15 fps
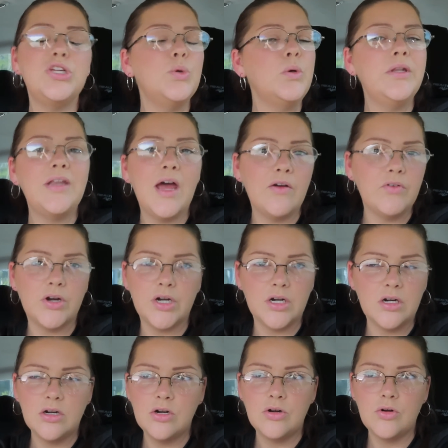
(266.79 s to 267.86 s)
She would
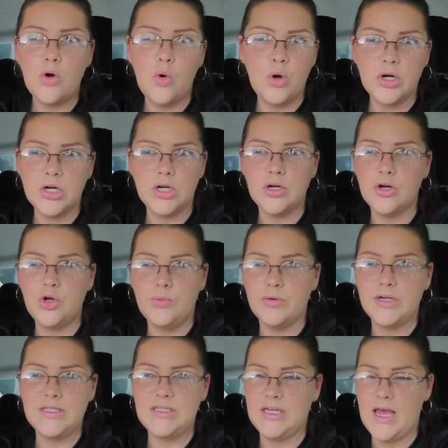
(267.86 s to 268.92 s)
never order
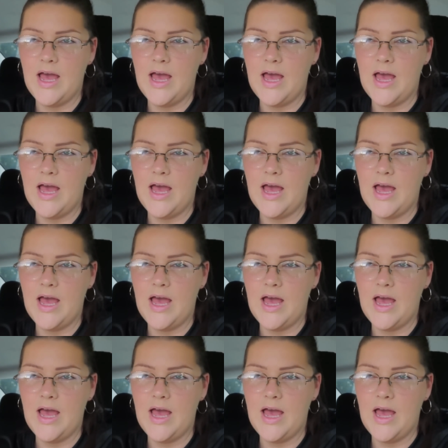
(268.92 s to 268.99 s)
Uber Eats